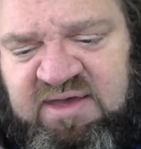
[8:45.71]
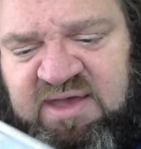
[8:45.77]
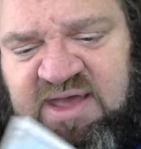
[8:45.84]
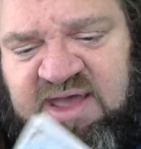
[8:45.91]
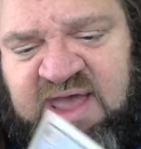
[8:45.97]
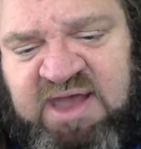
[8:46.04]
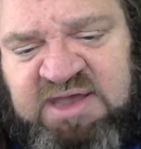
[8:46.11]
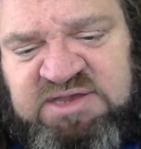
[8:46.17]

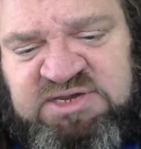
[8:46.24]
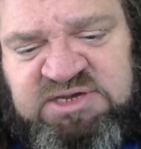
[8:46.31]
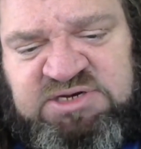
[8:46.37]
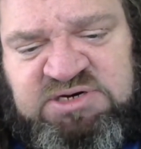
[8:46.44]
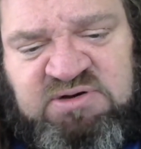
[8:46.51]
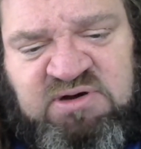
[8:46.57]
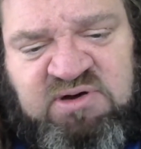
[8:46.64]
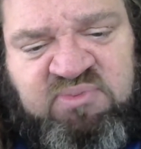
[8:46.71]
access
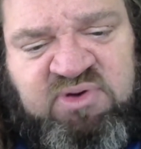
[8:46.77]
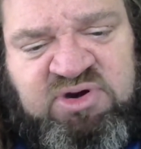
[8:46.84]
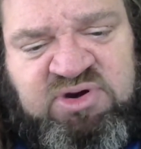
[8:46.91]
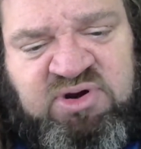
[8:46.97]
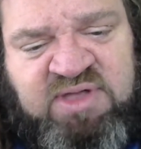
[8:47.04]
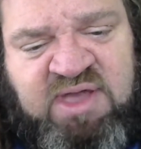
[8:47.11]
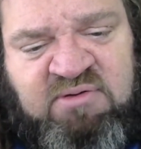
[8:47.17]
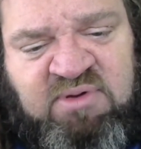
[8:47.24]
to a printer
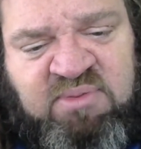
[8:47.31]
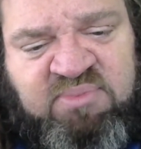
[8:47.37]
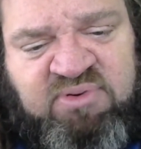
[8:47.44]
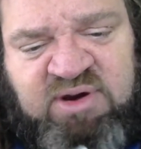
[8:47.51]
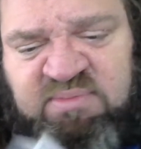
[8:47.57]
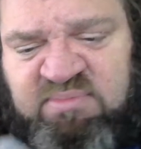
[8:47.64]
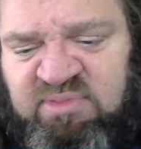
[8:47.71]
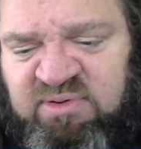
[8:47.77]
that will
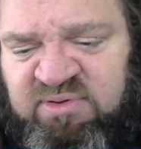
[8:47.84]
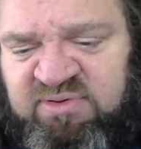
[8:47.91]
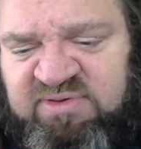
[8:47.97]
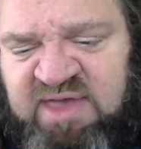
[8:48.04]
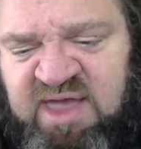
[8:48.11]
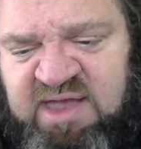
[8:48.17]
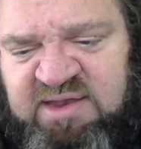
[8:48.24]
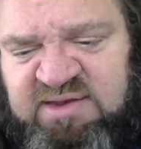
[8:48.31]
print both
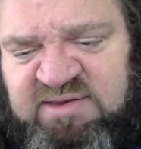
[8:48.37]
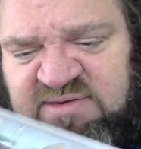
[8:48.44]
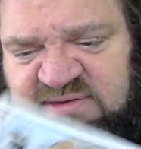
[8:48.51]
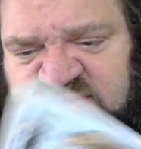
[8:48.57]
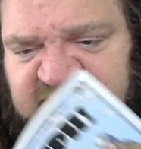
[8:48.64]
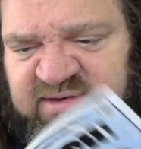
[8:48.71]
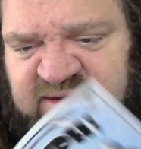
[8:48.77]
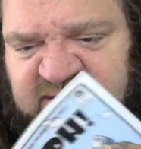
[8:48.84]

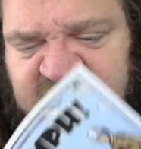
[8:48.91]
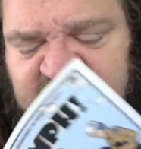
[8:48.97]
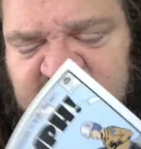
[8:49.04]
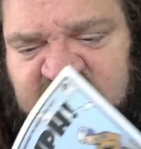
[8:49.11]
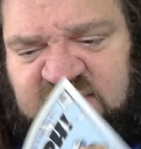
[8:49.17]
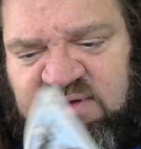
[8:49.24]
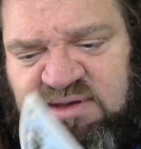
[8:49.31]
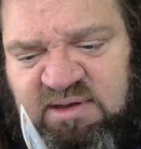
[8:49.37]
sides
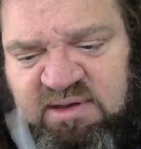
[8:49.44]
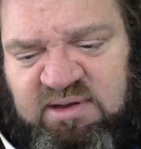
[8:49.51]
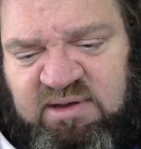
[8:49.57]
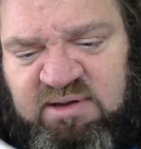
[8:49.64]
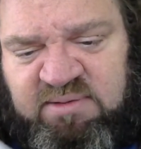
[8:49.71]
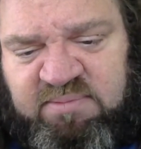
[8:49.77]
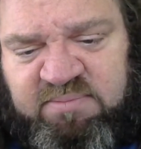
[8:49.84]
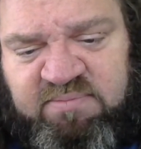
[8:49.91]

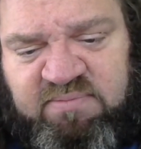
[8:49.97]
um,